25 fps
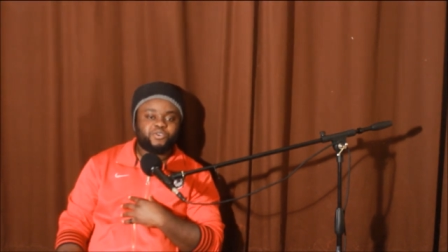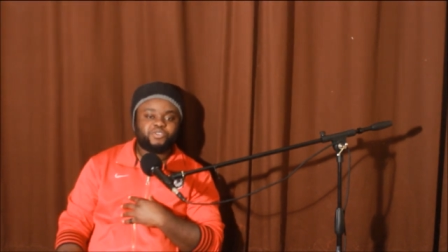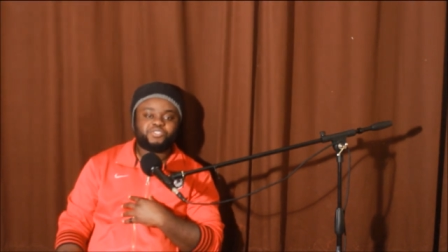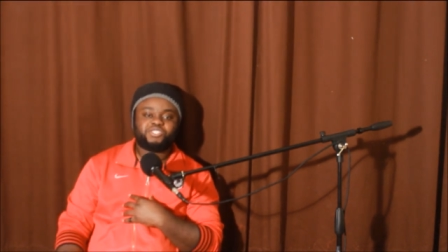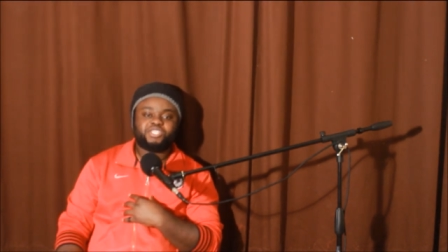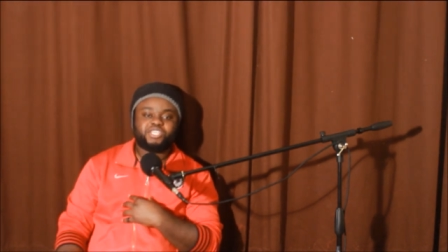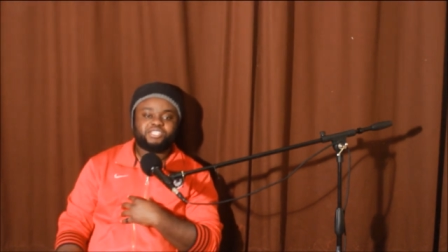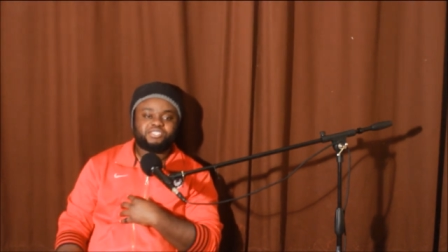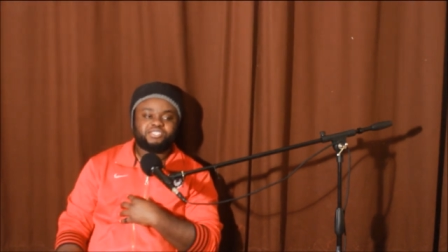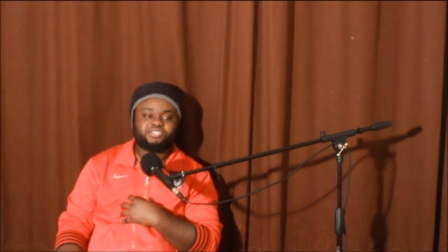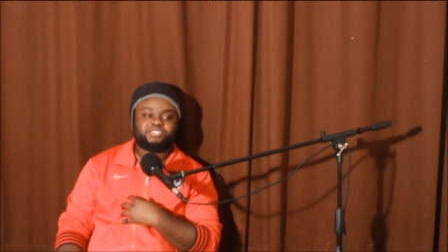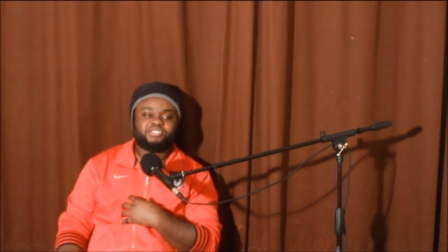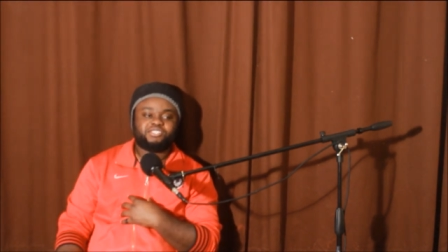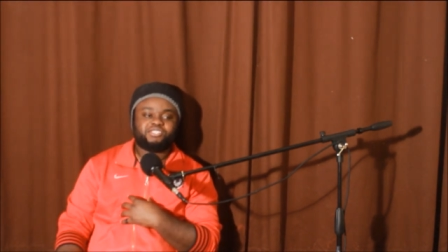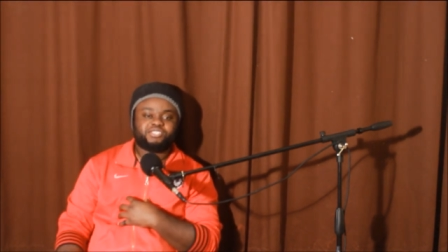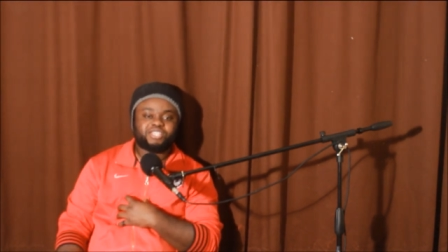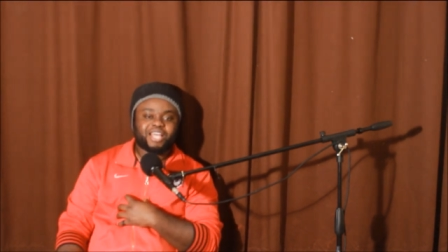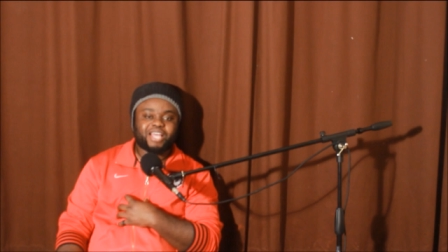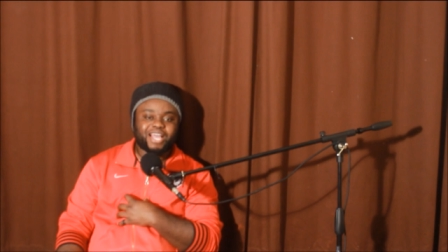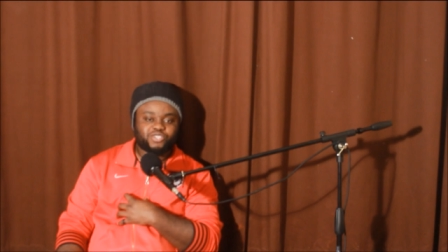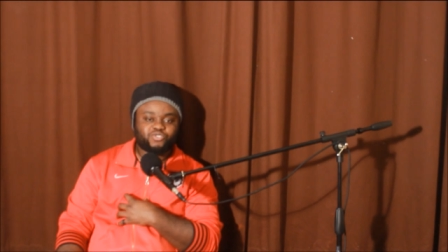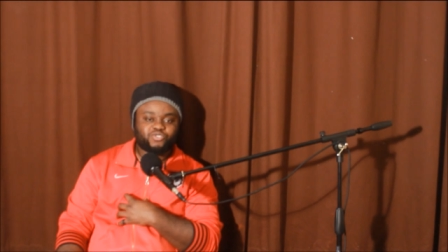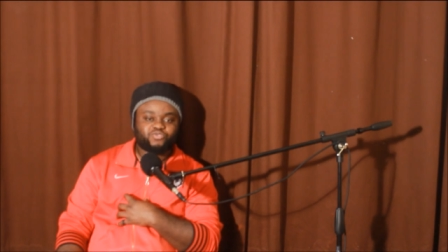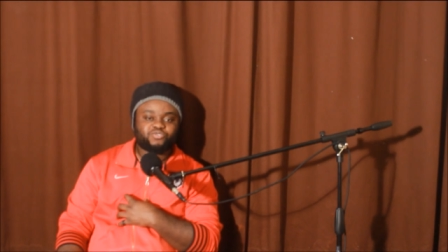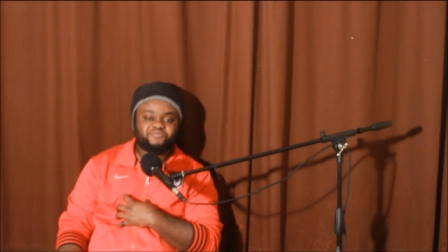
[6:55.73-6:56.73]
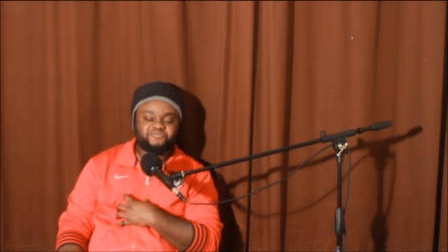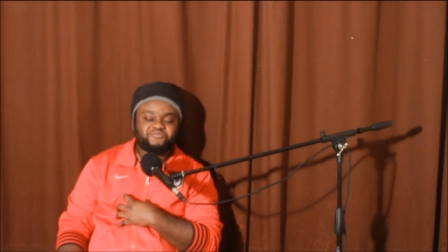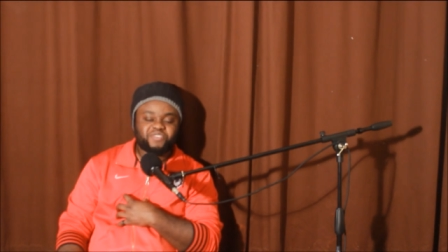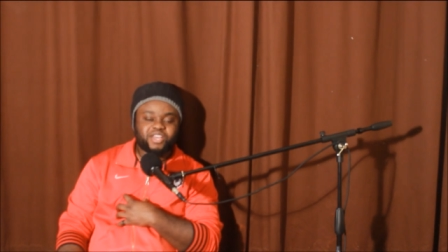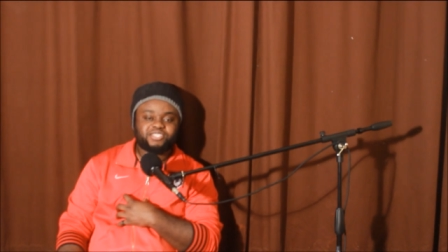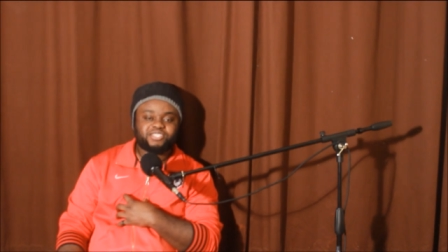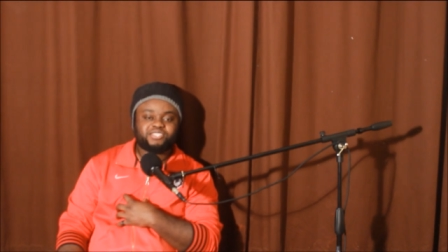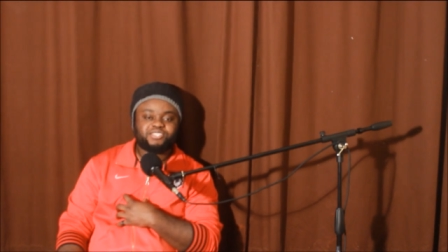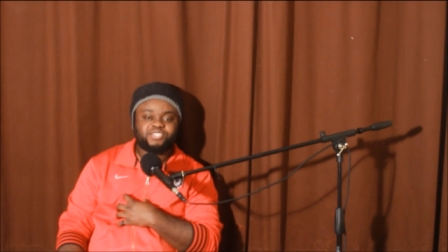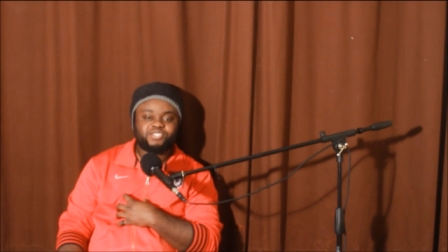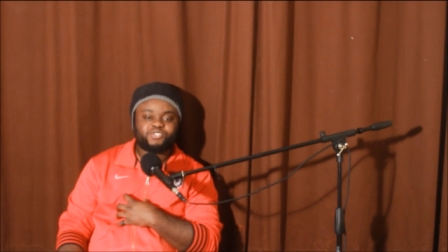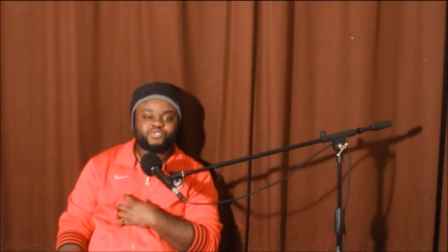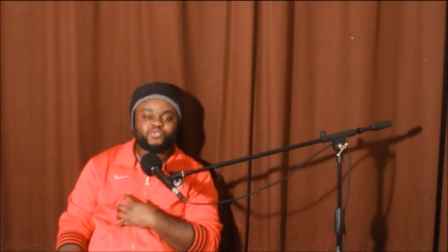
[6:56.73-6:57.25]
feels this is his actual
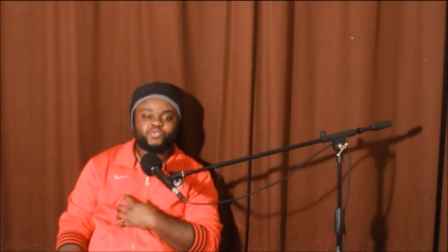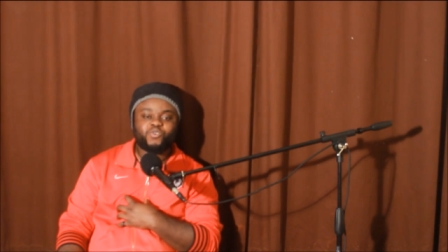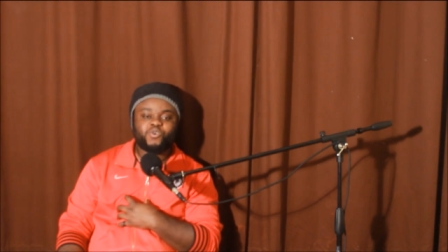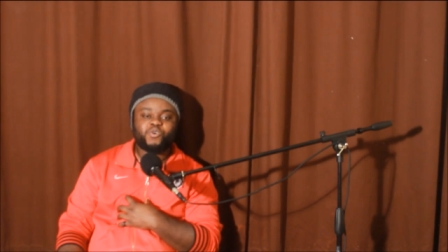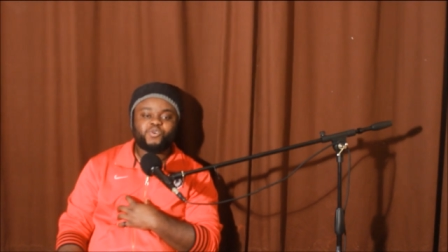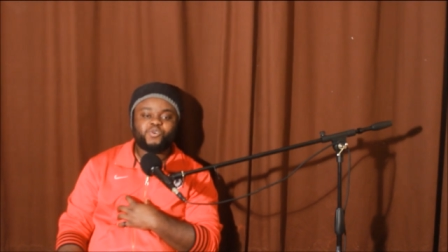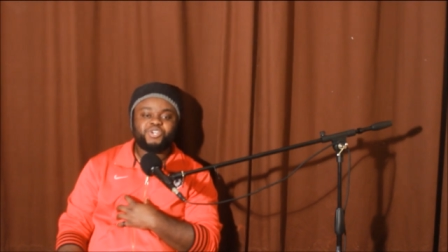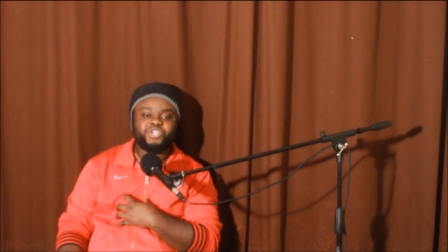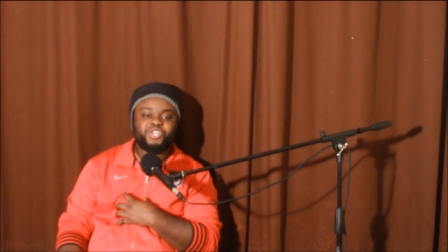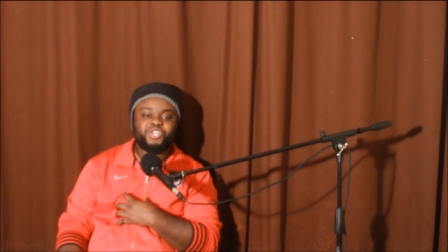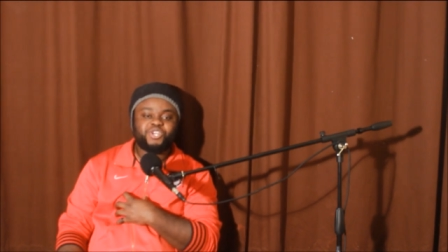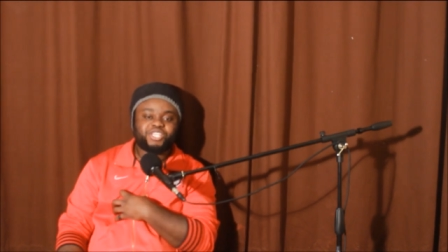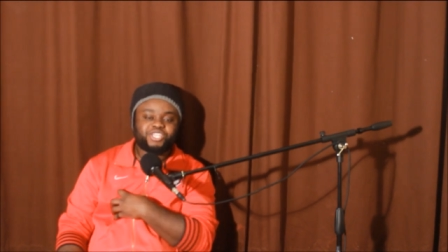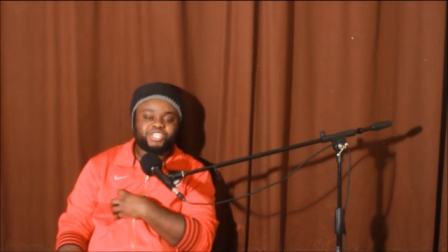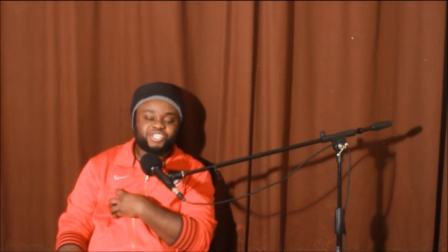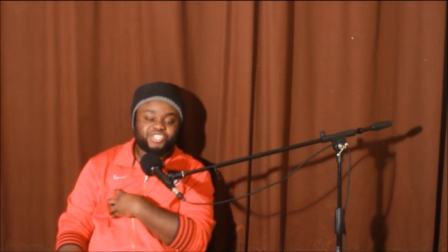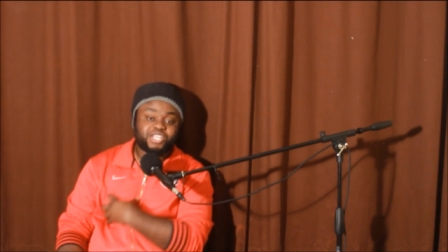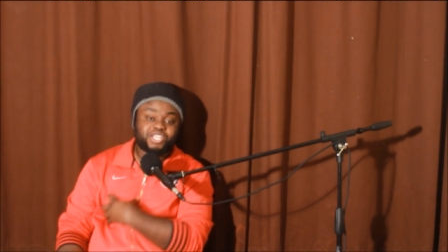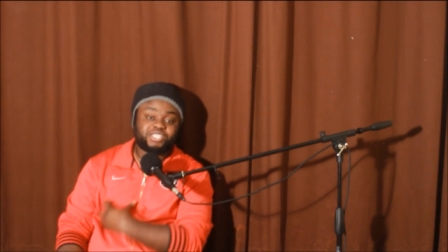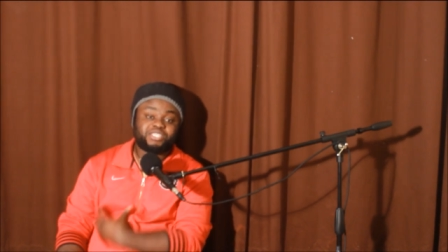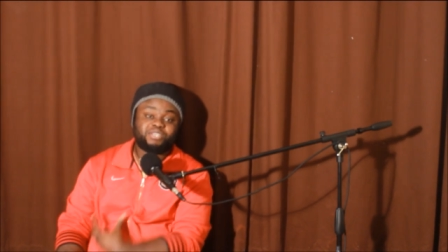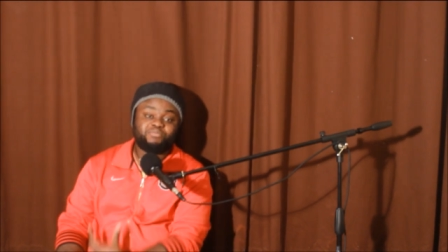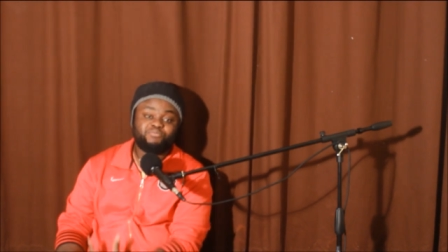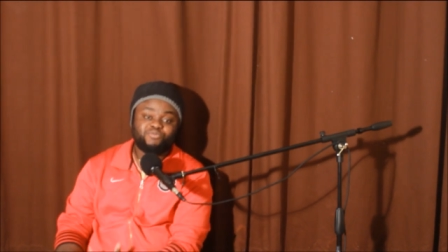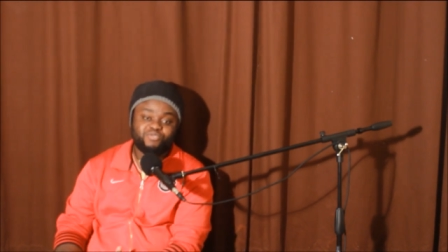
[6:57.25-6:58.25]
fans. It's called you know the Shatta.